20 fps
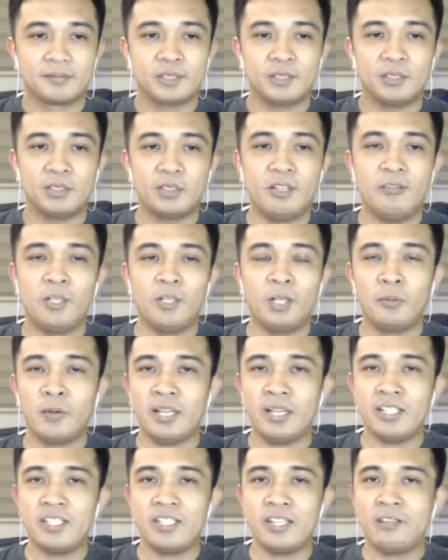So if you're
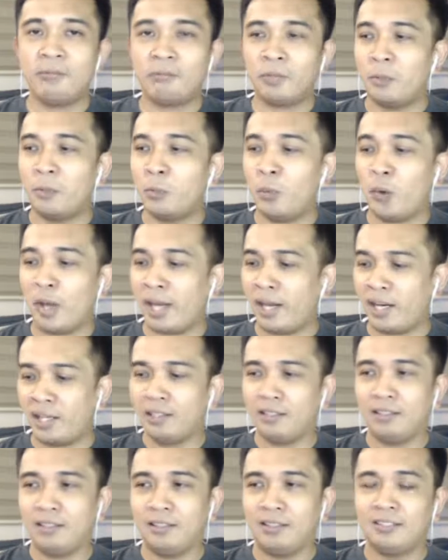watching from
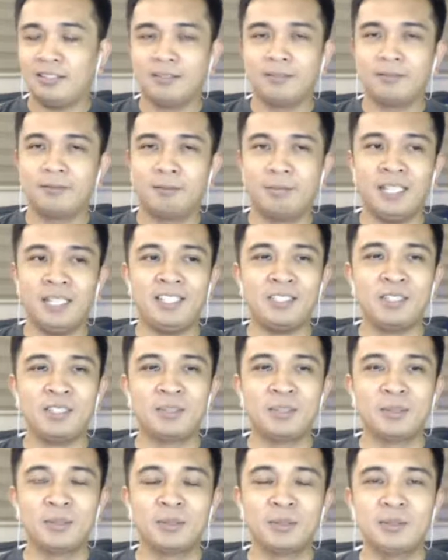where,
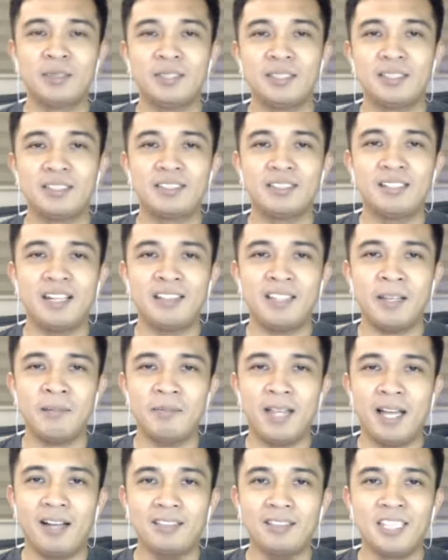please do write
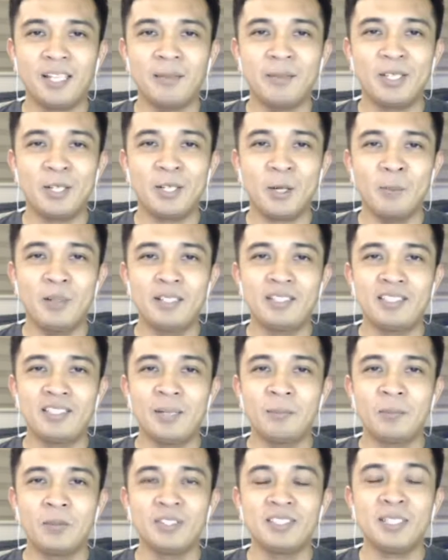them down sa aming comment stream